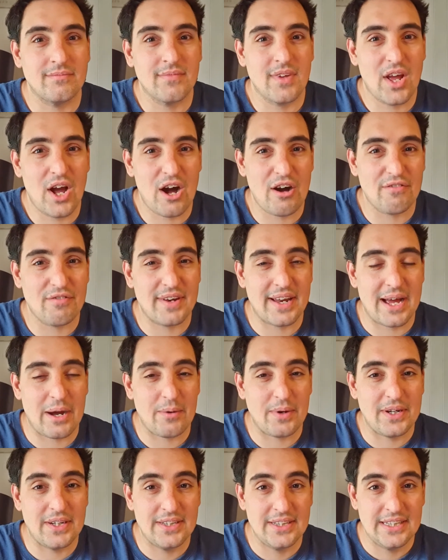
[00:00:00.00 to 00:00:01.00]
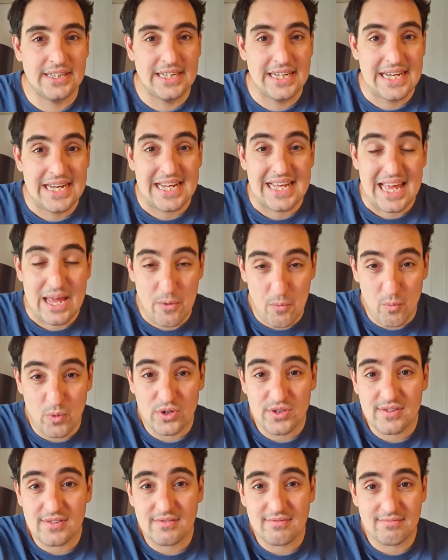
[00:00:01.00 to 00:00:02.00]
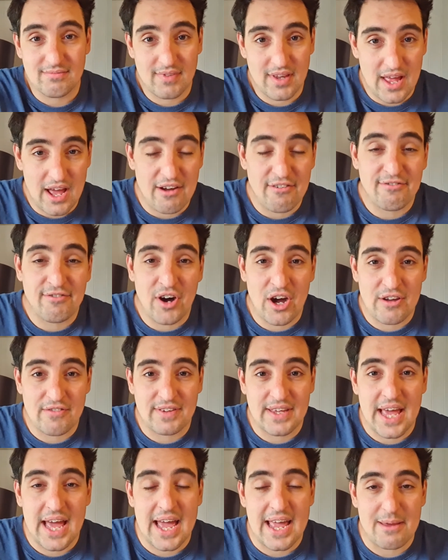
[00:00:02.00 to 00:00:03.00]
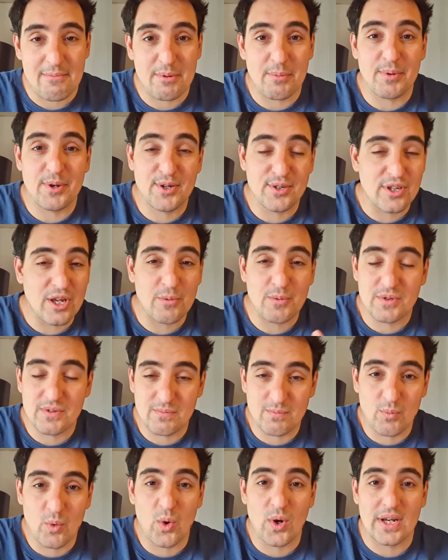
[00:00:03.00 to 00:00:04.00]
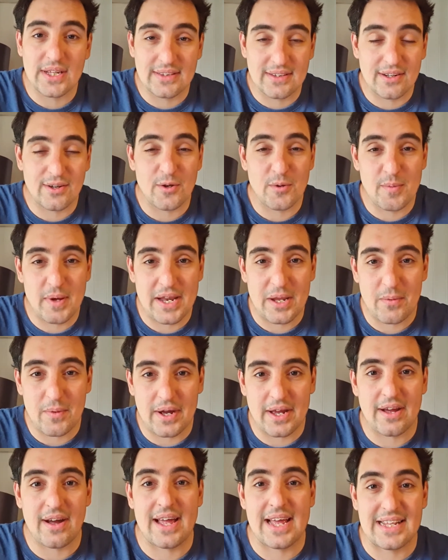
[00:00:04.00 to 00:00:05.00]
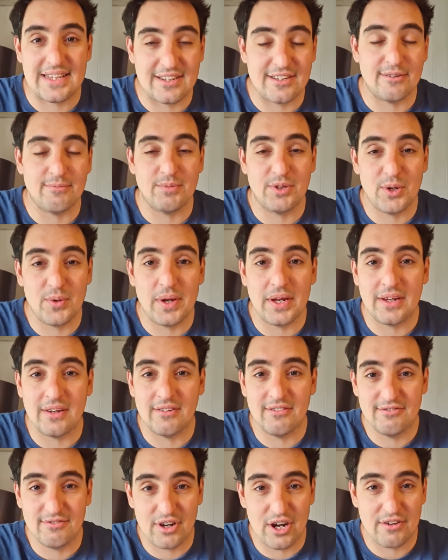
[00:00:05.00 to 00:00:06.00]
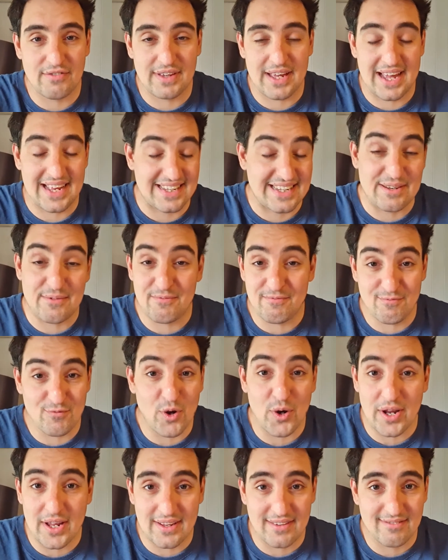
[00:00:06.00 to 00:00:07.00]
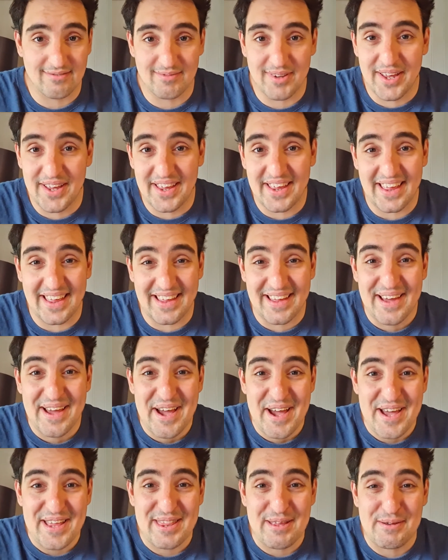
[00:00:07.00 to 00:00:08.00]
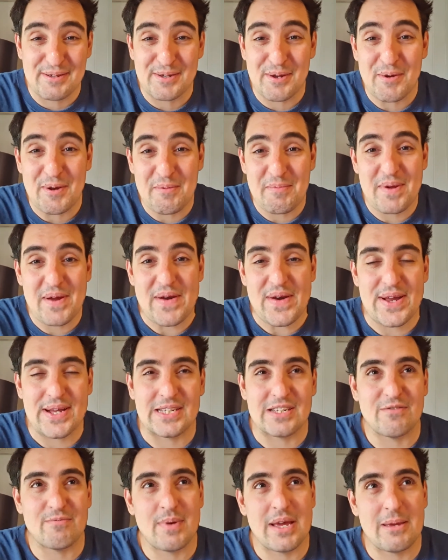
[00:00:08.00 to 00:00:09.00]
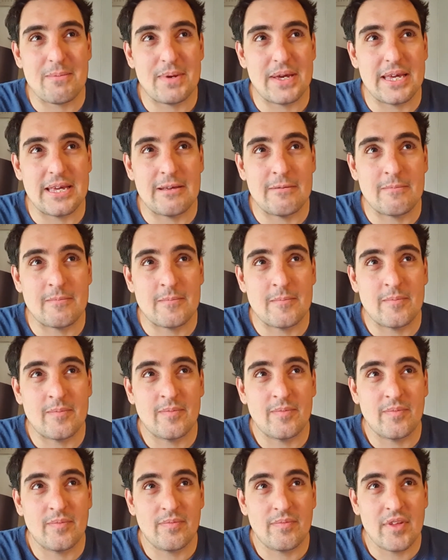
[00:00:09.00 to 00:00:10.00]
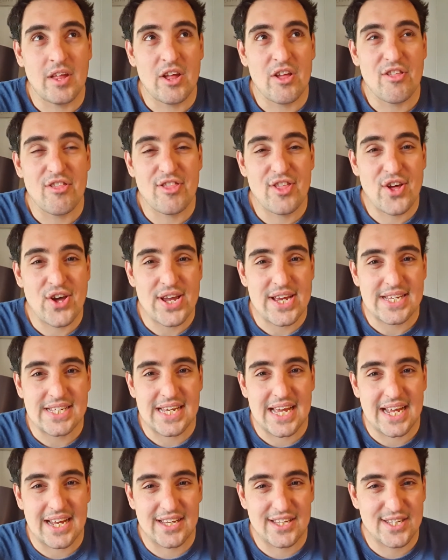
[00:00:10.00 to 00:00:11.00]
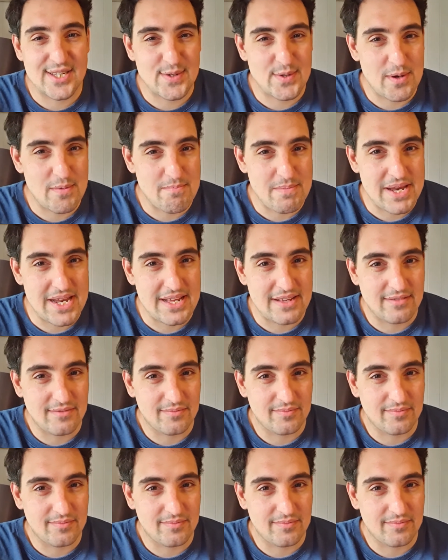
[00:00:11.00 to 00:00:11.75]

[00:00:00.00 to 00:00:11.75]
half an hour. It wasn't a 5K, but because I was walking the loop anyway, I ended up doing 5K. I didn't run it. There was only periods of maybe 30 seconds to a minute